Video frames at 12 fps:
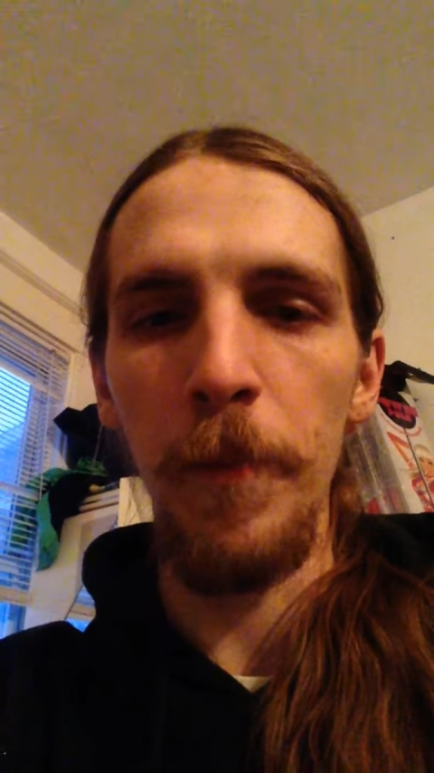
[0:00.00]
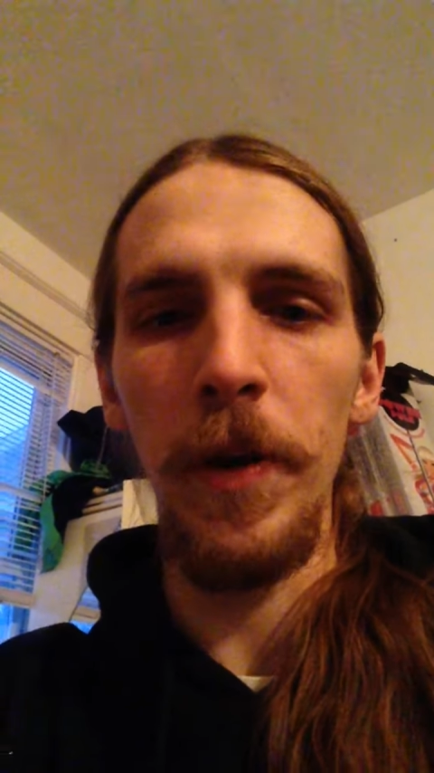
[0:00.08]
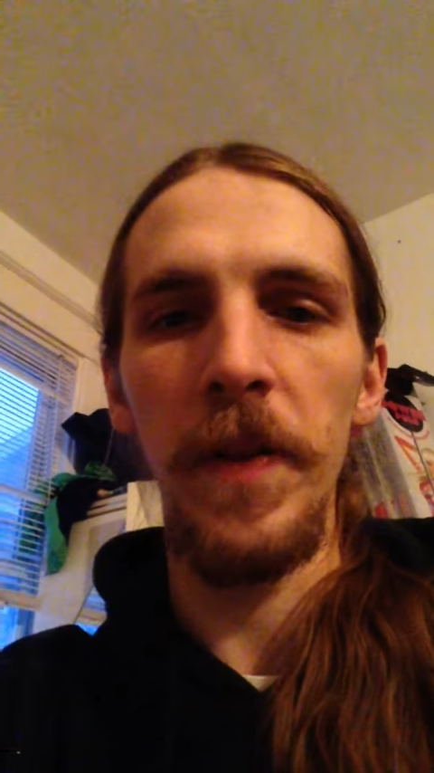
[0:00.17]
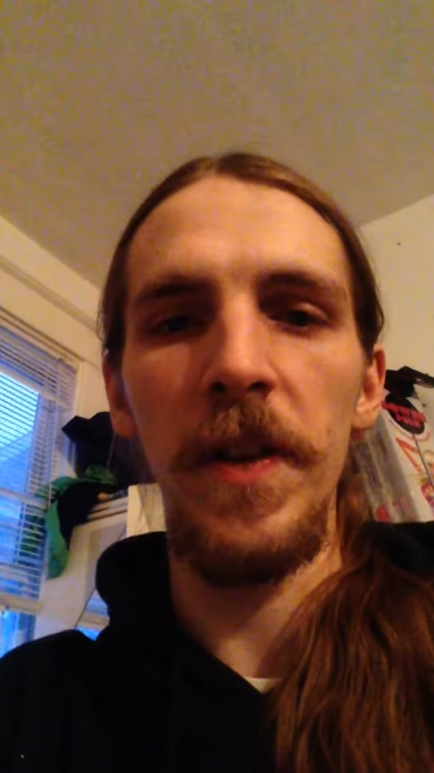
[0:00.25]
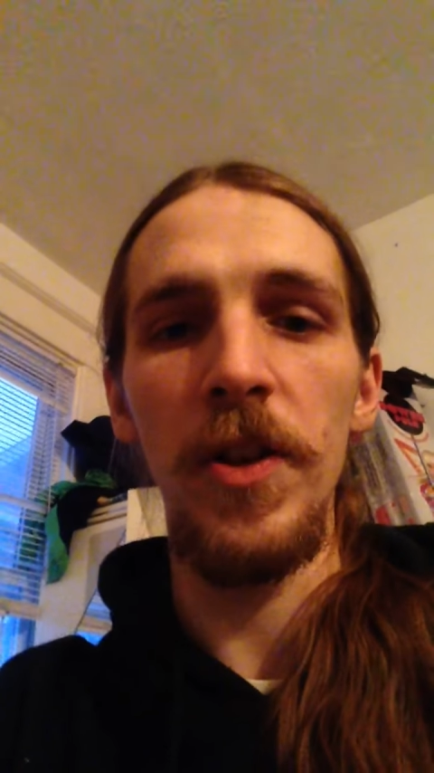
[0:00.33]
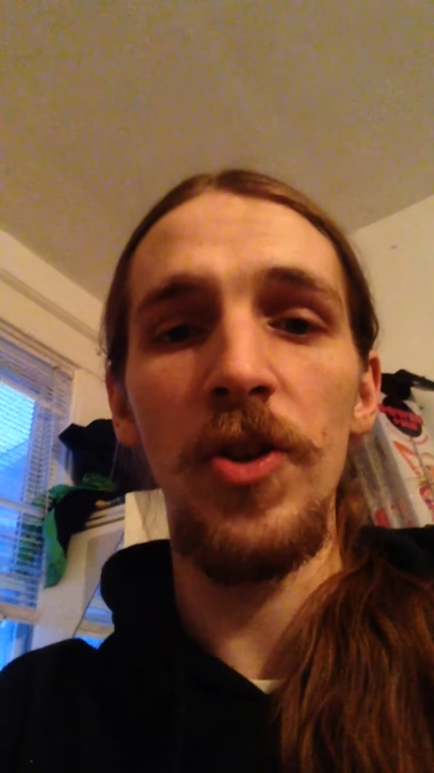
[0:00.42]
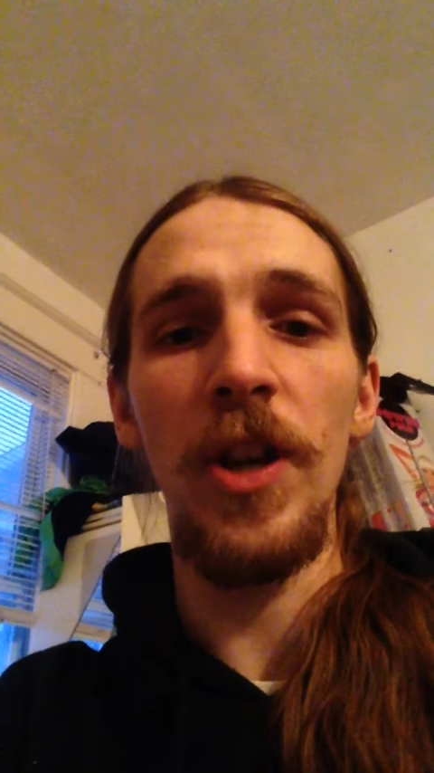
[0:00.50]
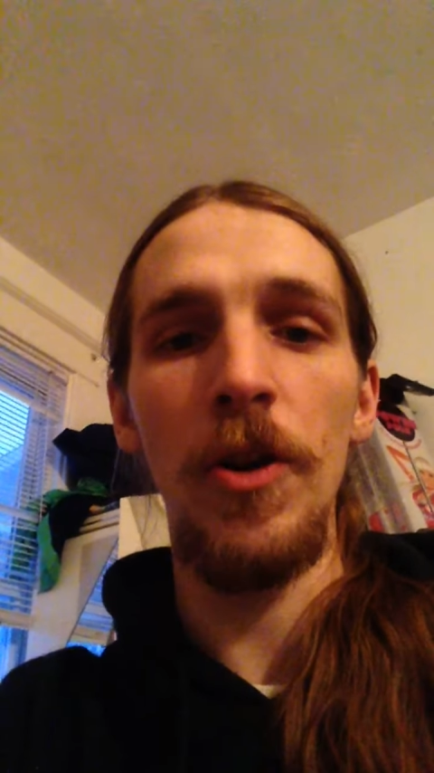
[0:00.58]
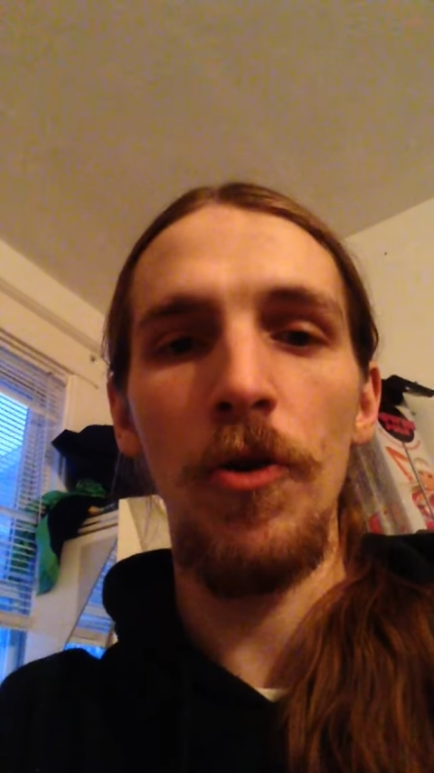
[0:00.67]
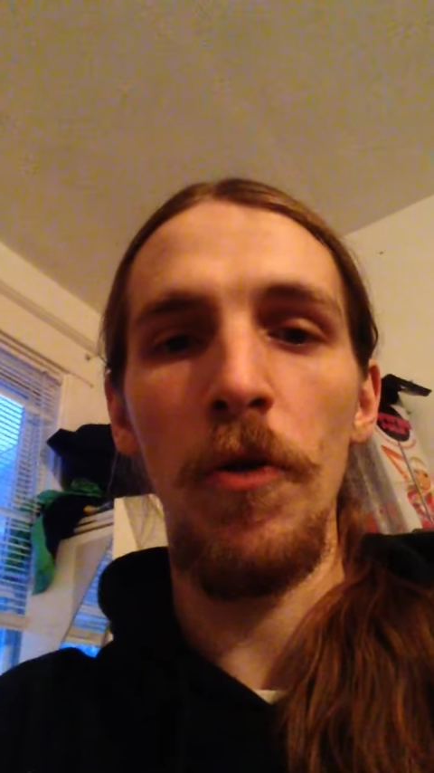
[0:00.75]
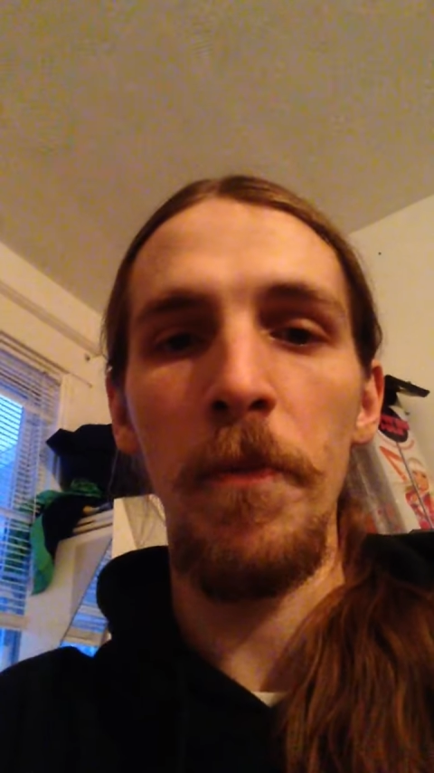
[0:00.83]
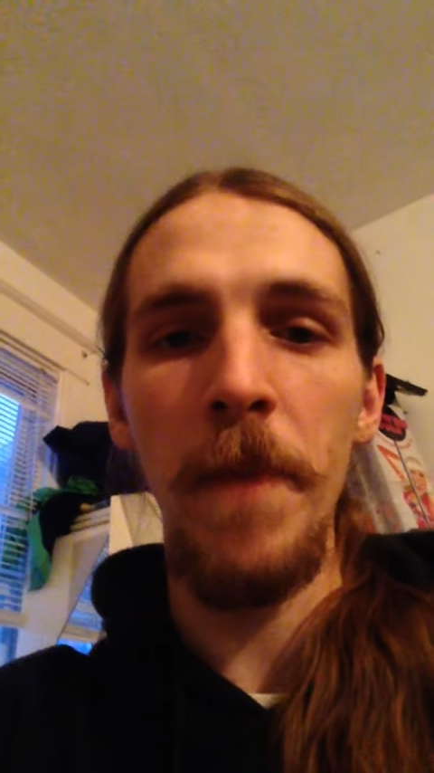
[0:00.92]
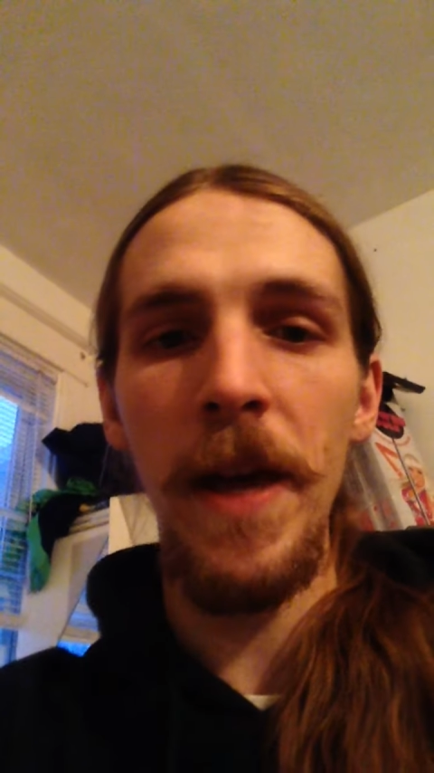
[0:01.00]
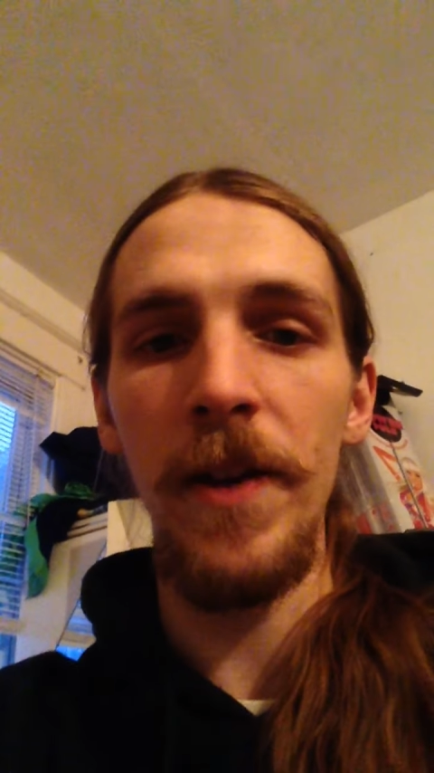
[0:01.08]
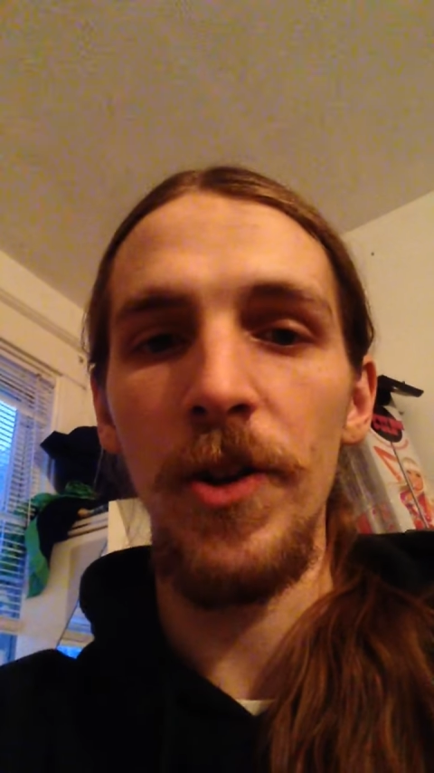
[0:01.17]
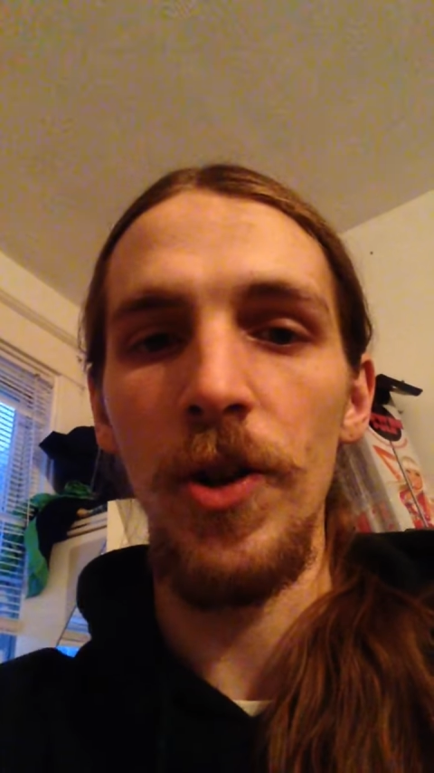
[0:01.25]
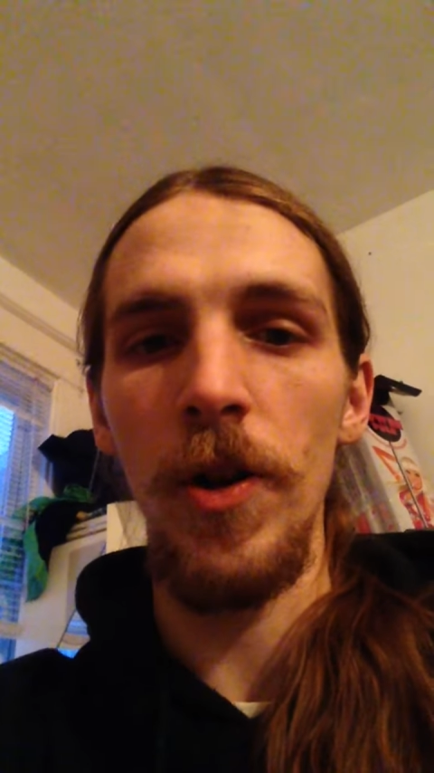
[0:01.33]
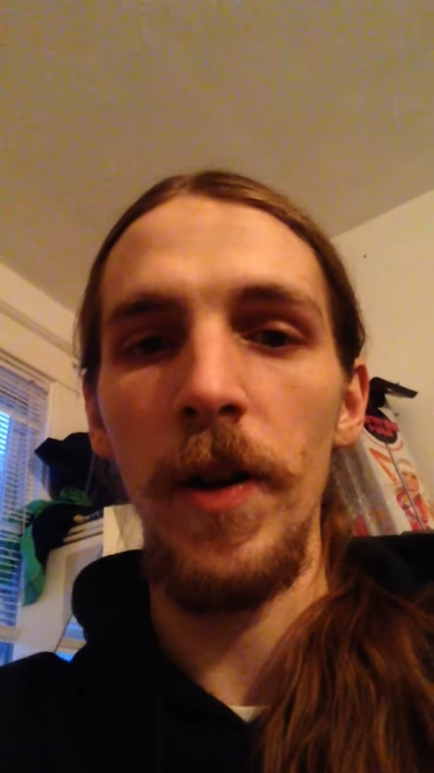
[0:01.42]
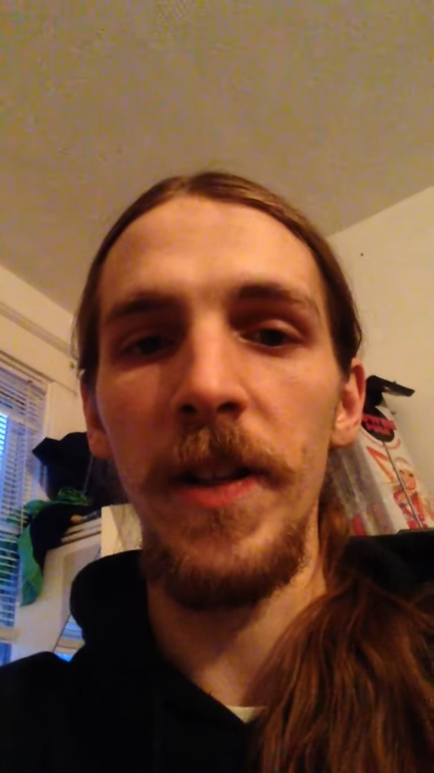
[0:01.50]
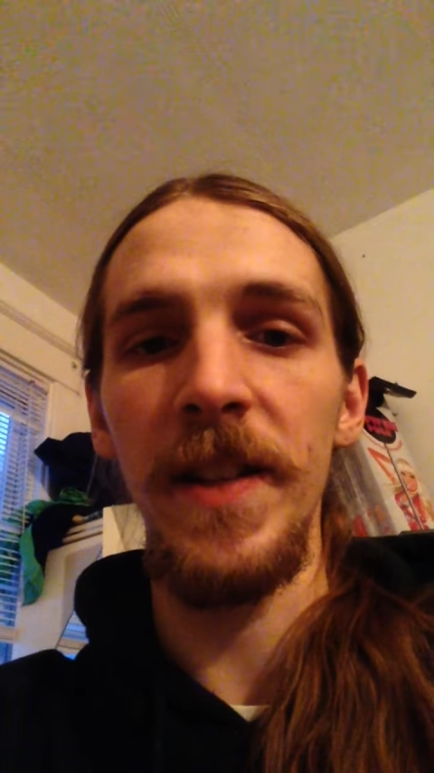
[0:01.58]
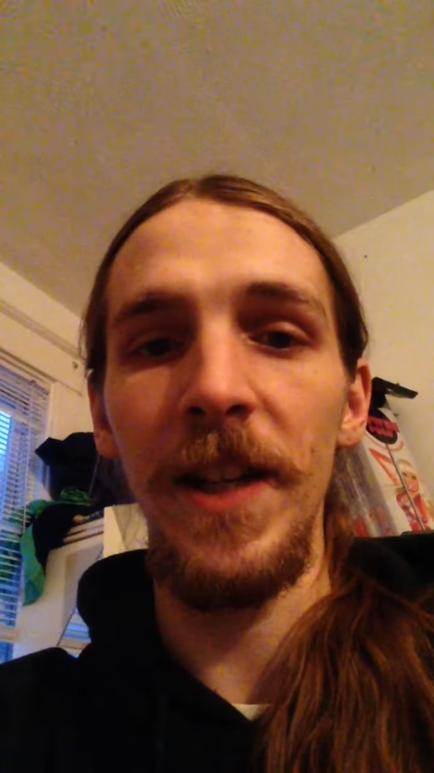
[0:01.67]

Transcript: but the general manager is